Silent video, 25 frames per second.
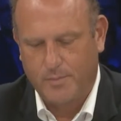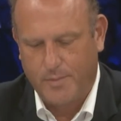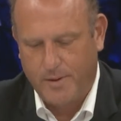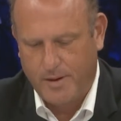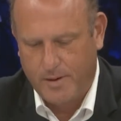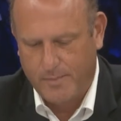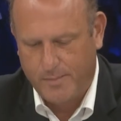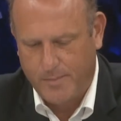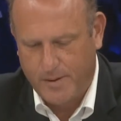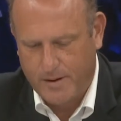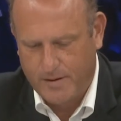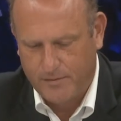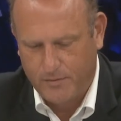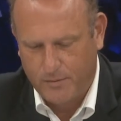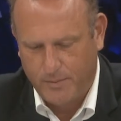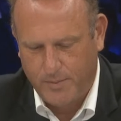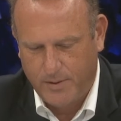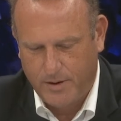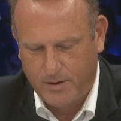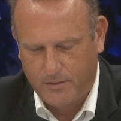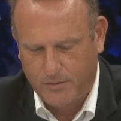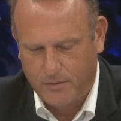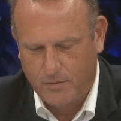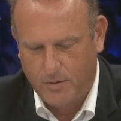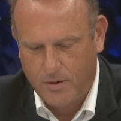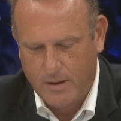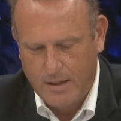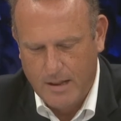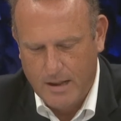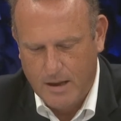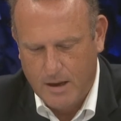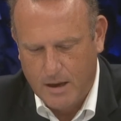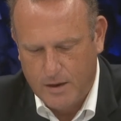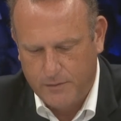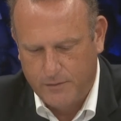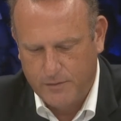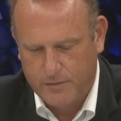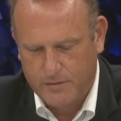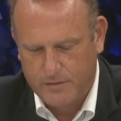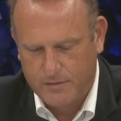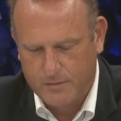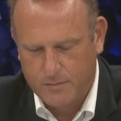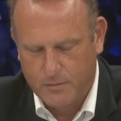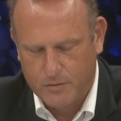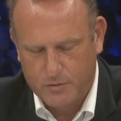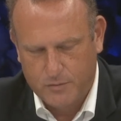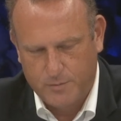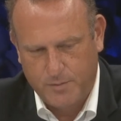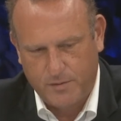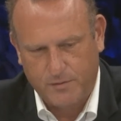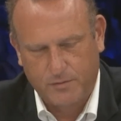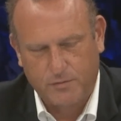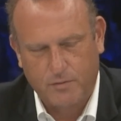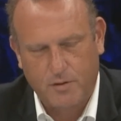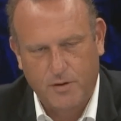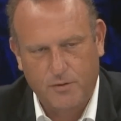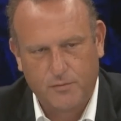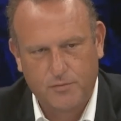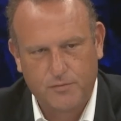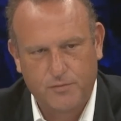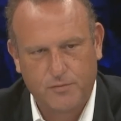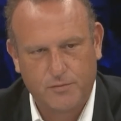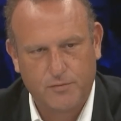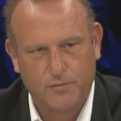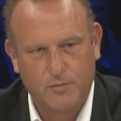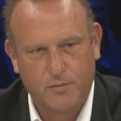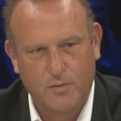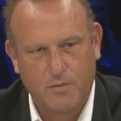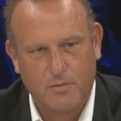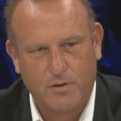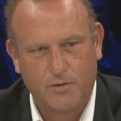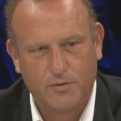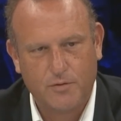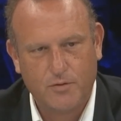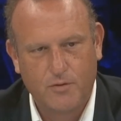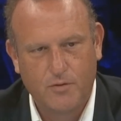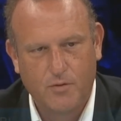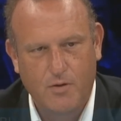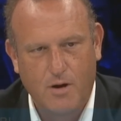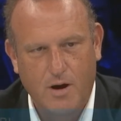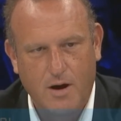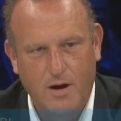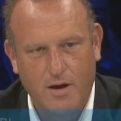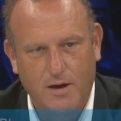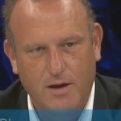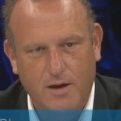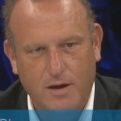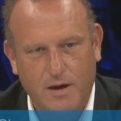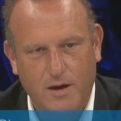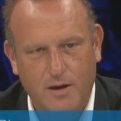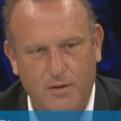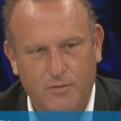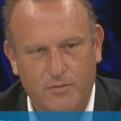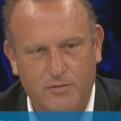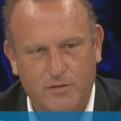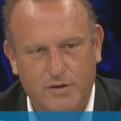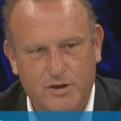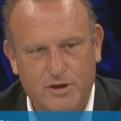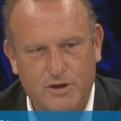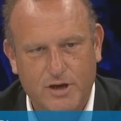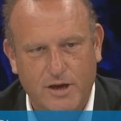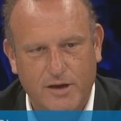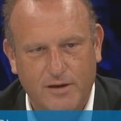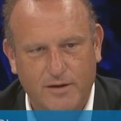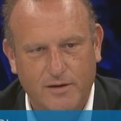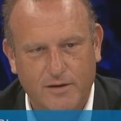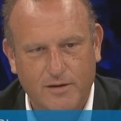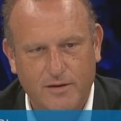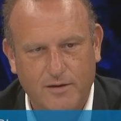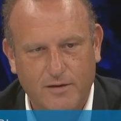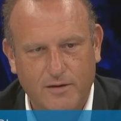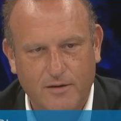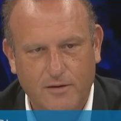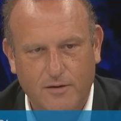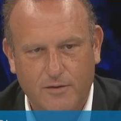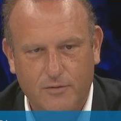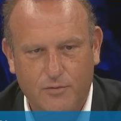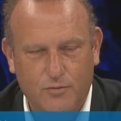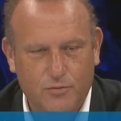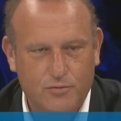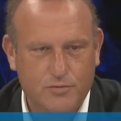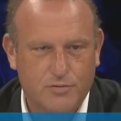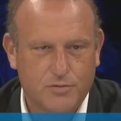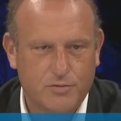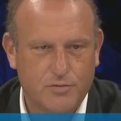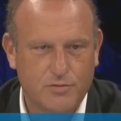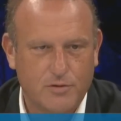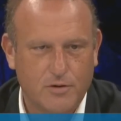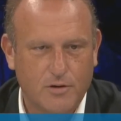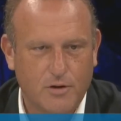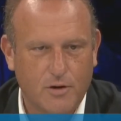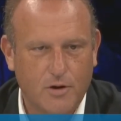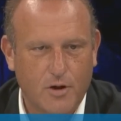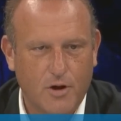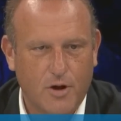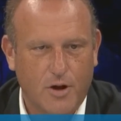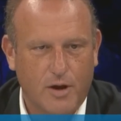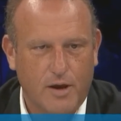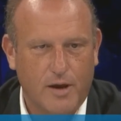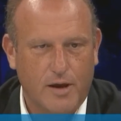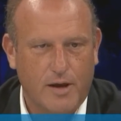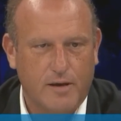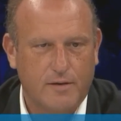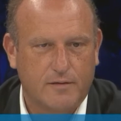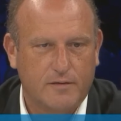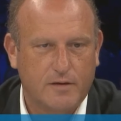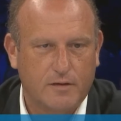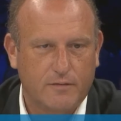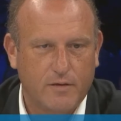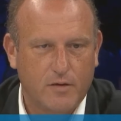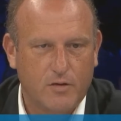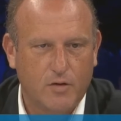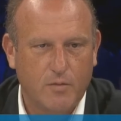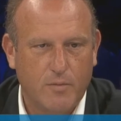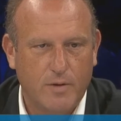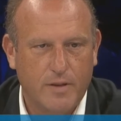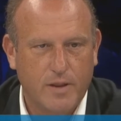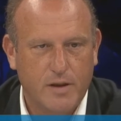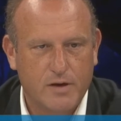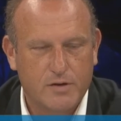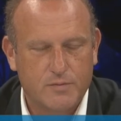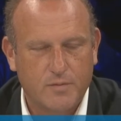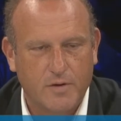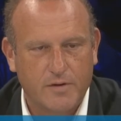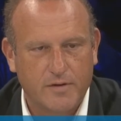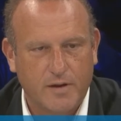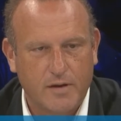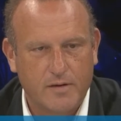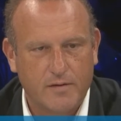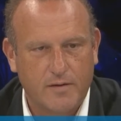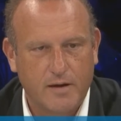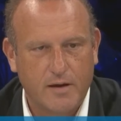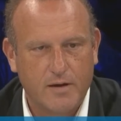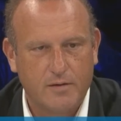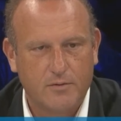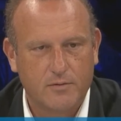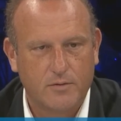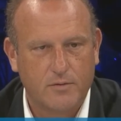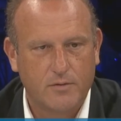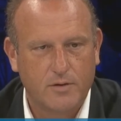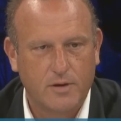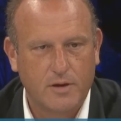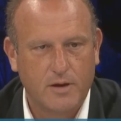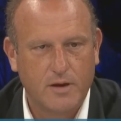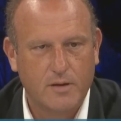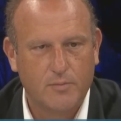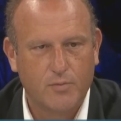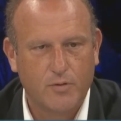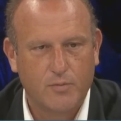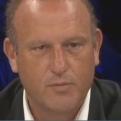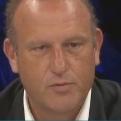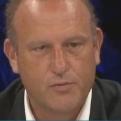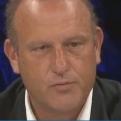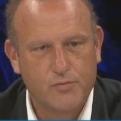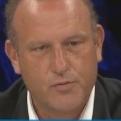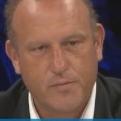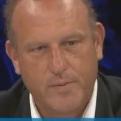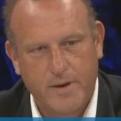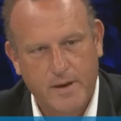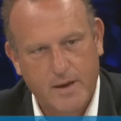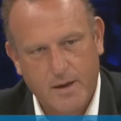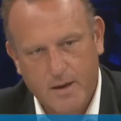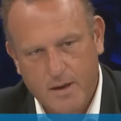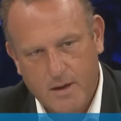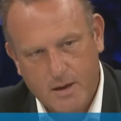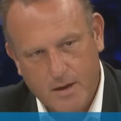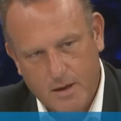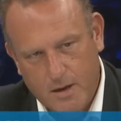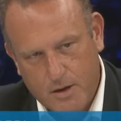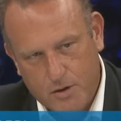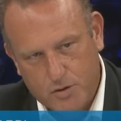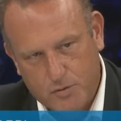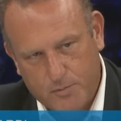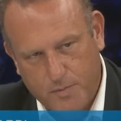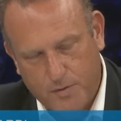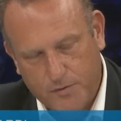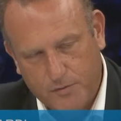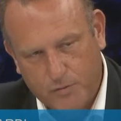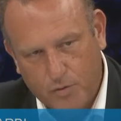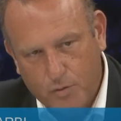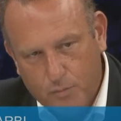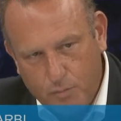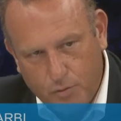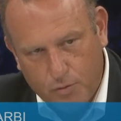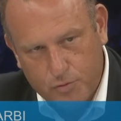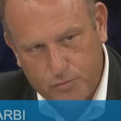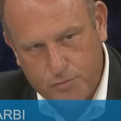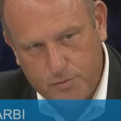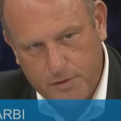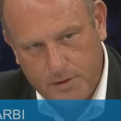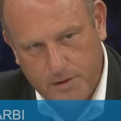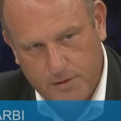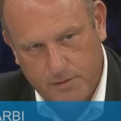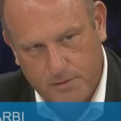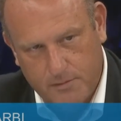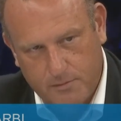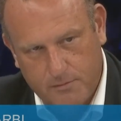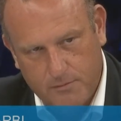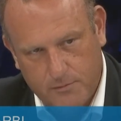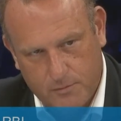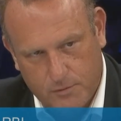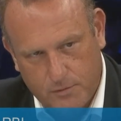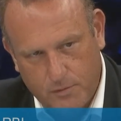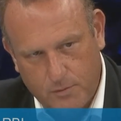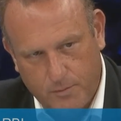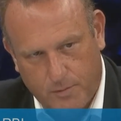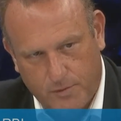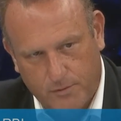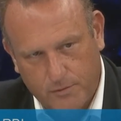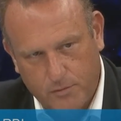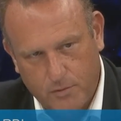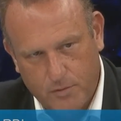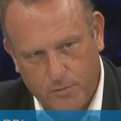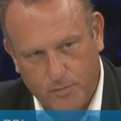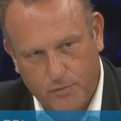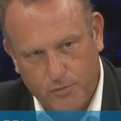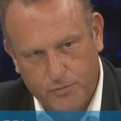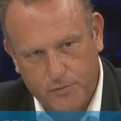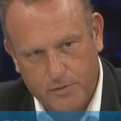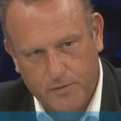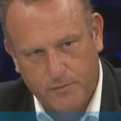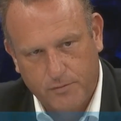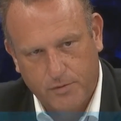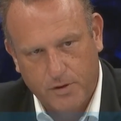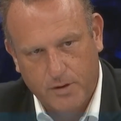question, Vincent, on the appropriation by operating theaters, we also have our successes and failures. And internal management is all part of it, but I think that